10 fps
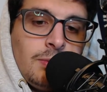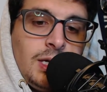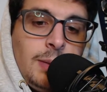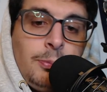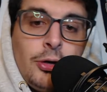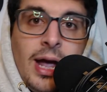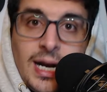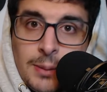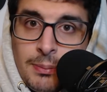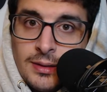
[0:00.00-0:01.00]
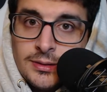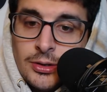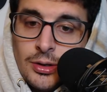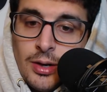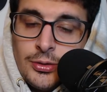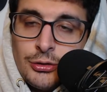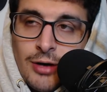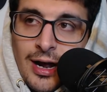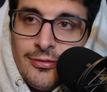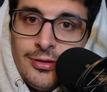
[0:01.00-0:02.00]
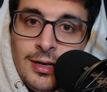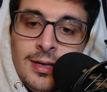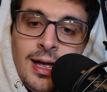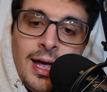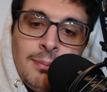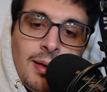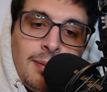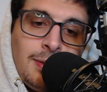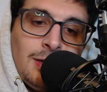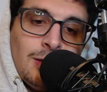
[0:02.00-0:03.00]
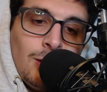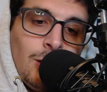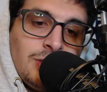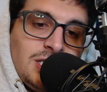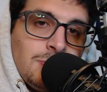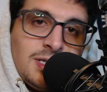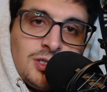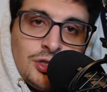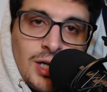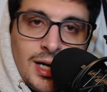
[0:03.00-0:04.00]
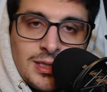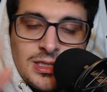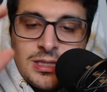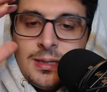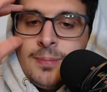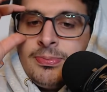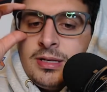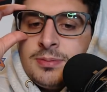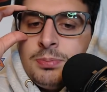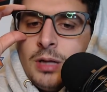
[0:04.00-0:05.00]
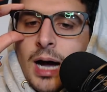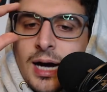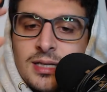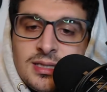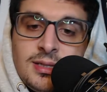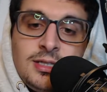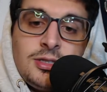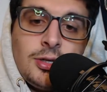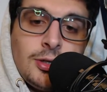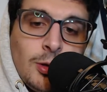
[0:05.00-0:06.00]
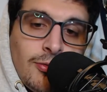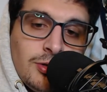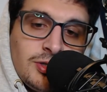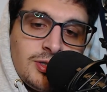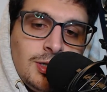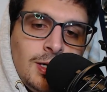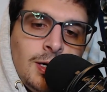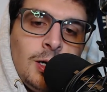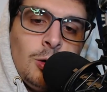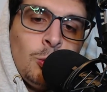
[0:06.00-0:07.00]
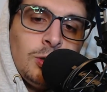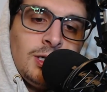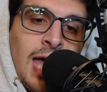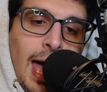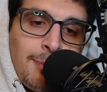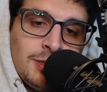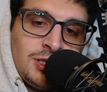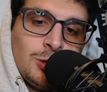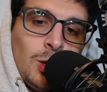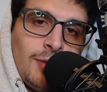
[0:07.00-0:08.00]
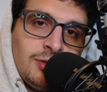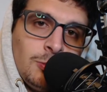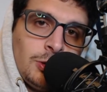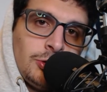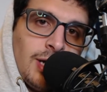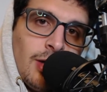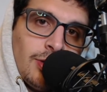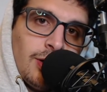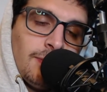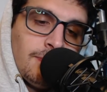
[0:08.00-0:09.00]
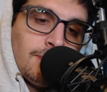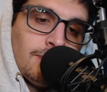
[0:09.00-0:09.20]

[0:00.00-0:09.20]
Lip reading: Keep your head up on the drive, and maybe all these missed shots, these blocks, and these turnovers wouldn't happen so often when you're down there.